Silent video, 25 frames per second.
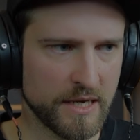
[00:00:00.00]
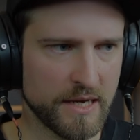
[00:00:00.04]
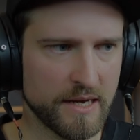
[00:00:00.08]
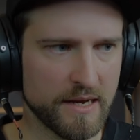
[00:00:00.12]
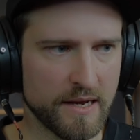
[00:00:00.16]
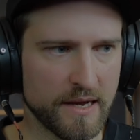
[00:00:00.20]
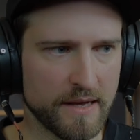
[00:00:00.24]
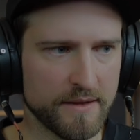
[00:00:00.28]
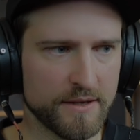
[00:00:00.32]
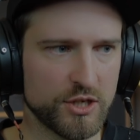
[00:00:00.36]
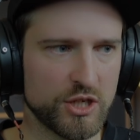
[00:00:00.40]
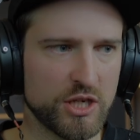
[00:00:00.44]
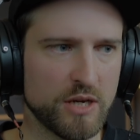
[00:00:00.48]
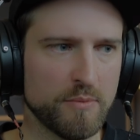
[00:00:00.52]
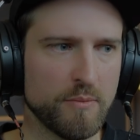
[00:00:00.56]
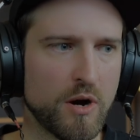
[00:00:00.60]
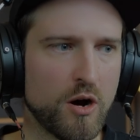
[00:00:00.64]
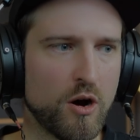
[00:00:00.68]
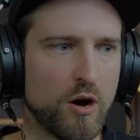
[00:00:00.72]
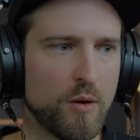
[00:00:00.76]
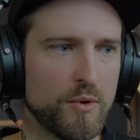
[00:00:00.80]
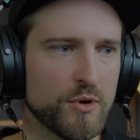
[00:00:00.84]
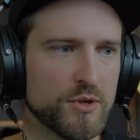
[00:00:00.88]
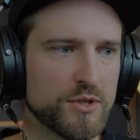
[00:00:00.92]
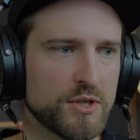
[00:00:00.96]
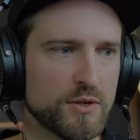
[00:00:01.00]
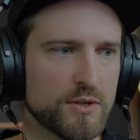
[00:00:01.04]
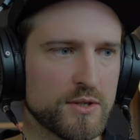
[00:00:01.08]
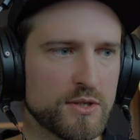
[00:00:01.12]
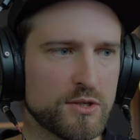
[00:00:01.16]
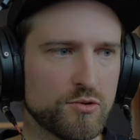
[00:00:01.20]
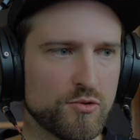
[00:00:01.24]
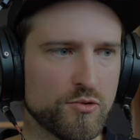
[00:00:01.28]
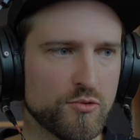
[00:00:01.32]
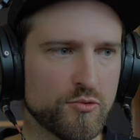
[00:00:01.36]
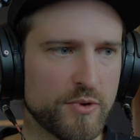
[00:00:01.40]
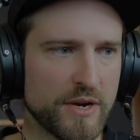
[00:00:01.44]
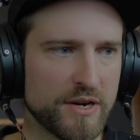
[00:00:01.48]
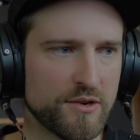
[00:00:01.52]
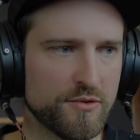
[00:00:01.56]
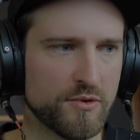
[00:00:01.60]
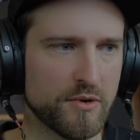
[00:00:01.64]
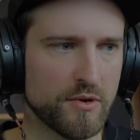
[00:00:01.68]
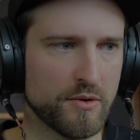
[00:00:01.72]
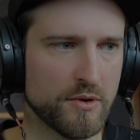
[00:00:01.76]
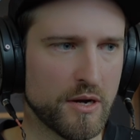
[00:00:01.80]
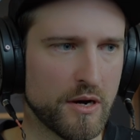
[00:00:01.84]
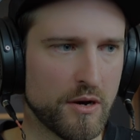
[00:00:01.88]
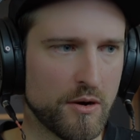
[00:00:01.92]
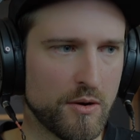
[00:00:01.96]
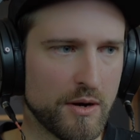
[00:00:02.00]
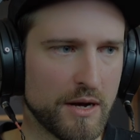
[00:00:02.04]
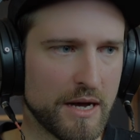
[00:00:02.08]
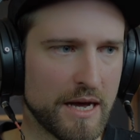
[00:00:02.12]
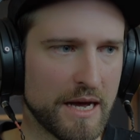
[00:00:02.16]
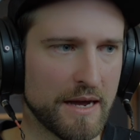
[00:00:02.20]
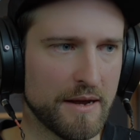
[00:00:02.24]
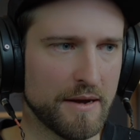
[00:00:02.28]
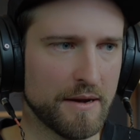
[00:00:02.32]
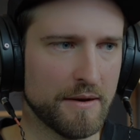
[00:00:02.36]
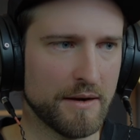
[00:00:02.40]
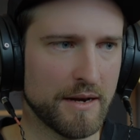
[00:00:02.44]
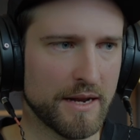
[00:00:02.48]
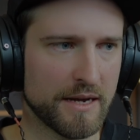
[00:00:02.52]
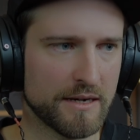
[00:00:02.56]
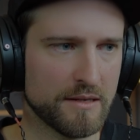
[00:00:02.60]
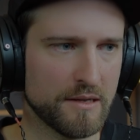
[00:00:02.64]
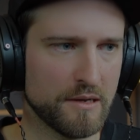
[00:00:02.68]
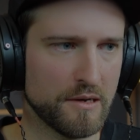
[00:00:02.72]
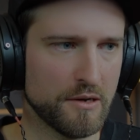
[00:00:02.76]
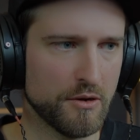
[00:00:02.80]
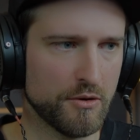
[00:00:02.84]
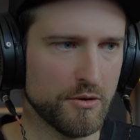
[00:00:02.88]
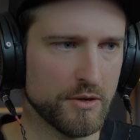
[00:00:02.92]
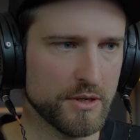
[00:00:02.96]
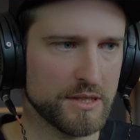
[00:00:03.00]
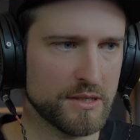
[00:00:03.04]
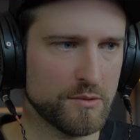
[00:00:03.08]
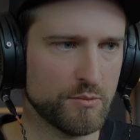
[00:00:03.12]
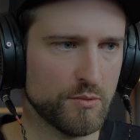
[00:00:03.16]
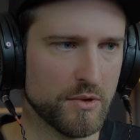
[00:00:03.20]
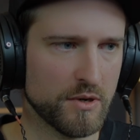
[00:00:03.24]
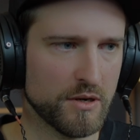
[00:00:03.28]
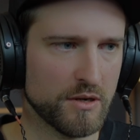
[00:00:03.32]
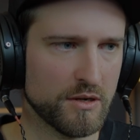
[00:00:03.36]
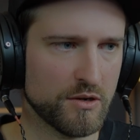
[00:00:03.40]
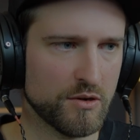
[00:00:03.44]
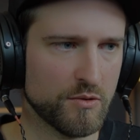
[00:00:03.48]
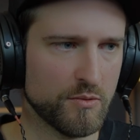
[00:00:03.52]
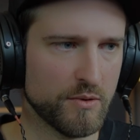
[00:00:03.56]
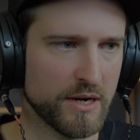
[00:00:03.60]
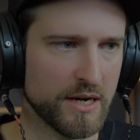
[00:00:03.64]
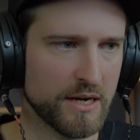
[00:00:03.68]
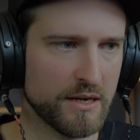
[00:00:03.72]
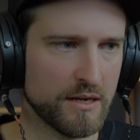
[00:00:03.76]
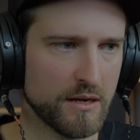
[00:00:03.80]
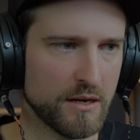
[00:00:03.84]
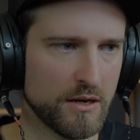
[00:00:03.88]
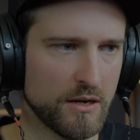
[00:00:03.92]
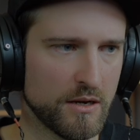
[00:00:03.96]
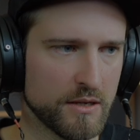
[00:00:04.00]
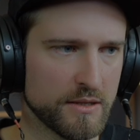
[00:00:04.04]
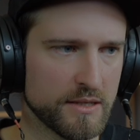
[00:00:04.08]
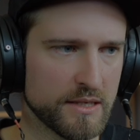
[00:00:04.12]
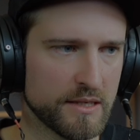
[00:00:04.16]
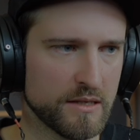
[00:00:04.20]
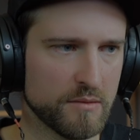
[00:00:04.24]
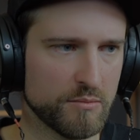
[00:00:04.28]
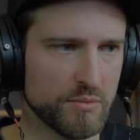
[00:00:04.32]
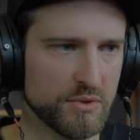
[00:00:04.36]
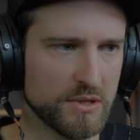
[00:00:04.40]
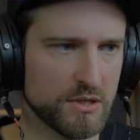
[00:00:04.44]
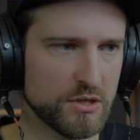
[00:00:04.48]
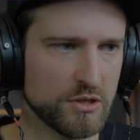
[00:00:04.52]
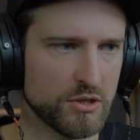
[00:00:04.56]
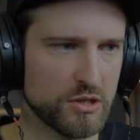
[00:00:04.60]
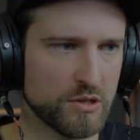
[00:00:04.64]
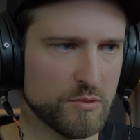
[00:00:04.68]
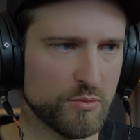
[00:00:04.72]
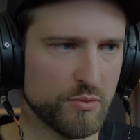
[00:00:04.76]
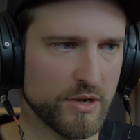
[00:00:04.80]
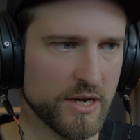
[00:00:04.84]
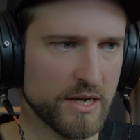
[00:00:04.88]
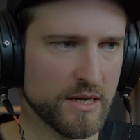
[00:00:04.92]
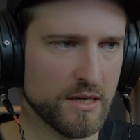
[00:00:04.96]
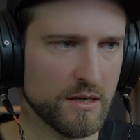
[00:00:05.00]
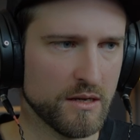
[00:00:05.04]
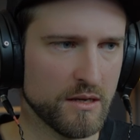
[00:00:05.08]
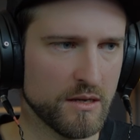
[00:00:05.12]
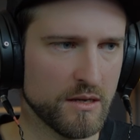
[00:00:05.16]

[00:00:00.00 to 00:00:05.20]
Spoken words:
Yeah, the shimmer almost sounds true retro now. I like the noise one quite a lot and the position spread.